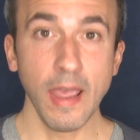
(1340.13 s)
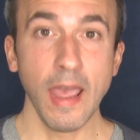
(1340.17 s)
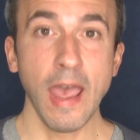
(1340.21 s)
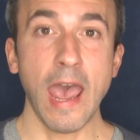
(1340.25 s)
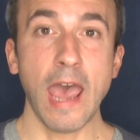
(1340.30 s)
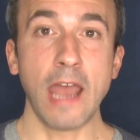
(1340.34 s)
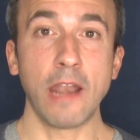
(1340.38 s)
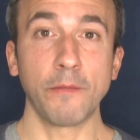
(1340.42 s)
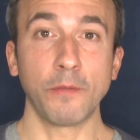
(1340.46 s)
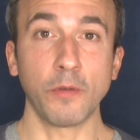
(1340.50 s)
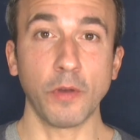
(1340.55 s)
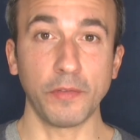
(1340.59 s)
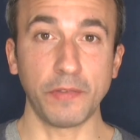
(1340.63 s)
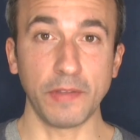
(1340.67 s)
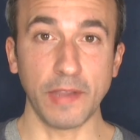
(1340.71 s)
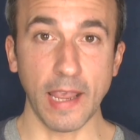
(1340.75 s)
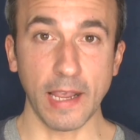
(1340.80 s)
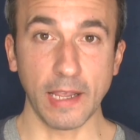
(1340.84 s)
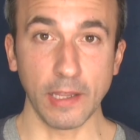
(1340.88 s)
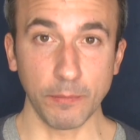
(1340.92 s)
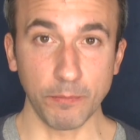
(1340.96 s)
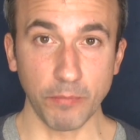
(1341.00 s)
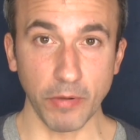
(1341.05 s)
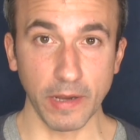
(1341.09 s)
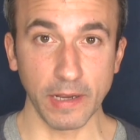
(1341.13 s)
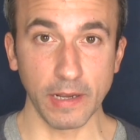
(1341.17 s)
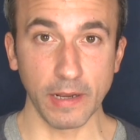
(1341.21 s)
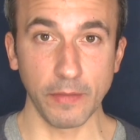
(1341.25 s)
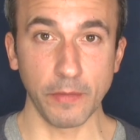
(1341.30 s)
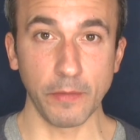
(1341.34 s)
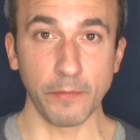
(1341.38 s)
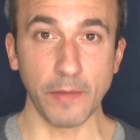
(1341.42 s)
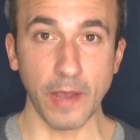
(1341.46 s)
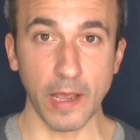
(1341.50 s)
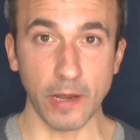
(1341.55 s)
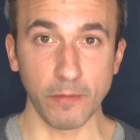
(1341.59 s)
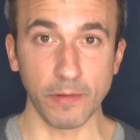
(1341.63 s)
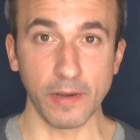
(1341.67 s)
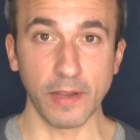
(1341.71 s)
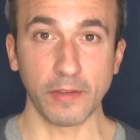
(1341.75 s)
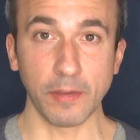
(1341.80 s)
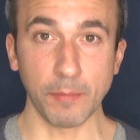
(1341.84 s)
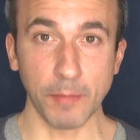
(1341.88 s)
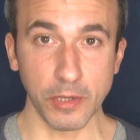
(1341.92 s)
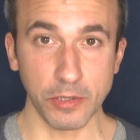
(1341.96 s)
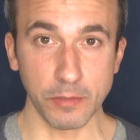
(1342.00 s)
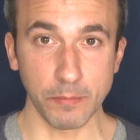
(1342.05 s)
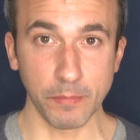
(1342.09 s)
And of course, the Yankees bringing in the veteran, as
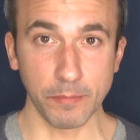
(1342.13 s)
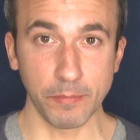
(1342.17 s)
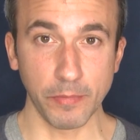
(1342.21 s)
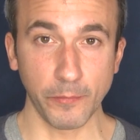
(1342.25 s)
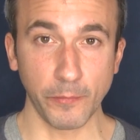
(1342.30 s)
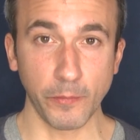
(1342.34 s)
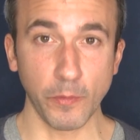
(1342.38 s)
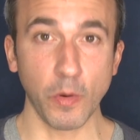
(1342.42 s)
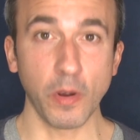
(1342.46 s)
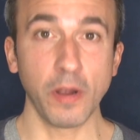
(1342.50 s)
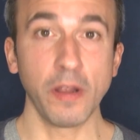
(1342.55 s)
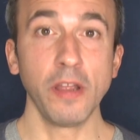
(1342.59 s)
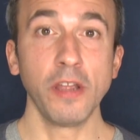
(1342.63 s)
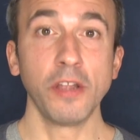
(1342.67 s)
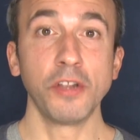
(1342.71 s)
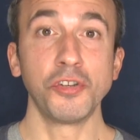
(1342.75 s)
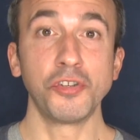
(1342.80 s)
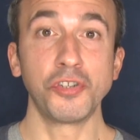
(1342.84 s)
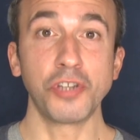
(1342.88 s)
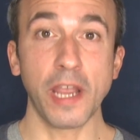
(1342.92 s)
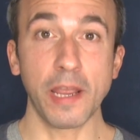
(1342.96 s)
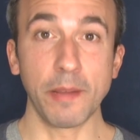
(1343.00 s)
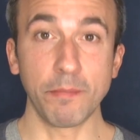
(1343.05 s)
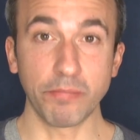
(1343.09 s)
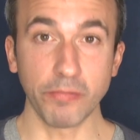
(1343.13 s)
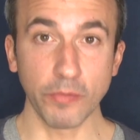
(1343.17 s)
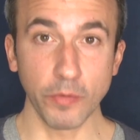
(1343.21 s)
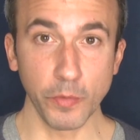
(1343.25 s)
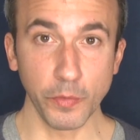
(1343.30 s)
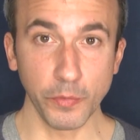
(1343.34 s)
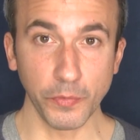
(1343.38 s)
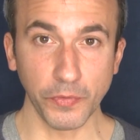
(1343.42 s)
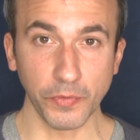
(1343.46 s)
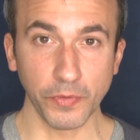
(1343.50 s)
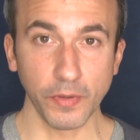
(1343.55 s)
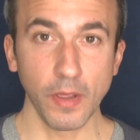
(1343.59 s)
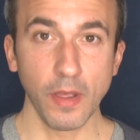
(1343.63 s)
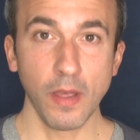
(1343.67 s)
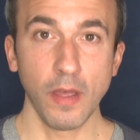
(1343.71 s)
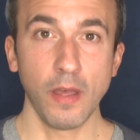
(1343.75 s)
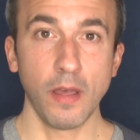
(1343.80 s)
I mentioned before, Jay Bruce.